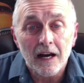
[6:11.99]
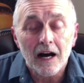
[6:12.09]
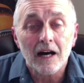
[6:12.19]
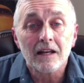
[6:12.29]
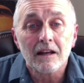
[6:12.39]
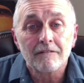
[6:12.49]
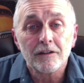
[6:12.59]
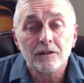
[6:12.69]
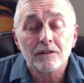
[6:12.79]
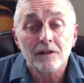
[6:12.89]

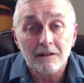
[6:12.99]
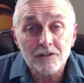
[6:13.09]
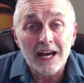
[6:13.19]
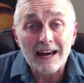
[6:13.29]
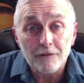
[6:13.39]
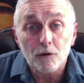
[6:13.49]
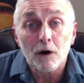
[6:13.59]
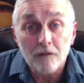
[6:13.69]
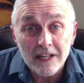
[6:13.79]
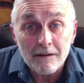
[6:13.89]
I'd love to have you
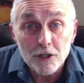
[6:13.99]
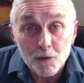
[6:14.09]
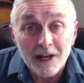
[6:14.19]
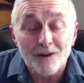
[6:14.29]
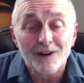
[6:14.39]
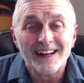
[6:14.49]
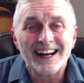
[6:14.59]
over there as well